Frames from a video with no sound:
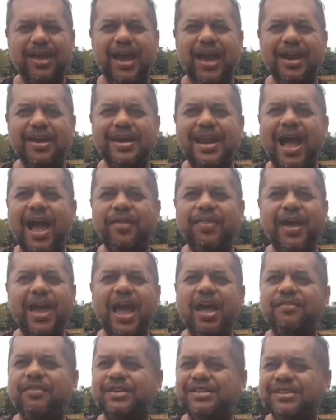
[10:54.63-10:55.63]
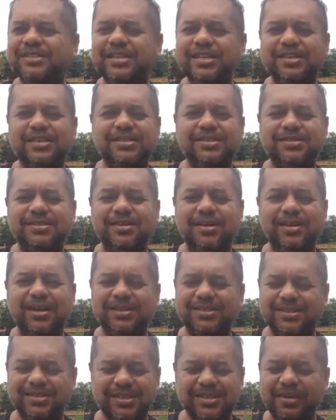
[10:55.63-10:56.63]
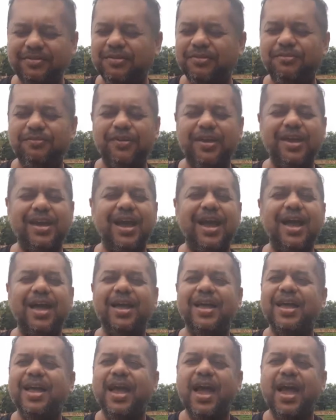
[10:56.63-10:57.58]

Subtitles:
and now they have a seven figure,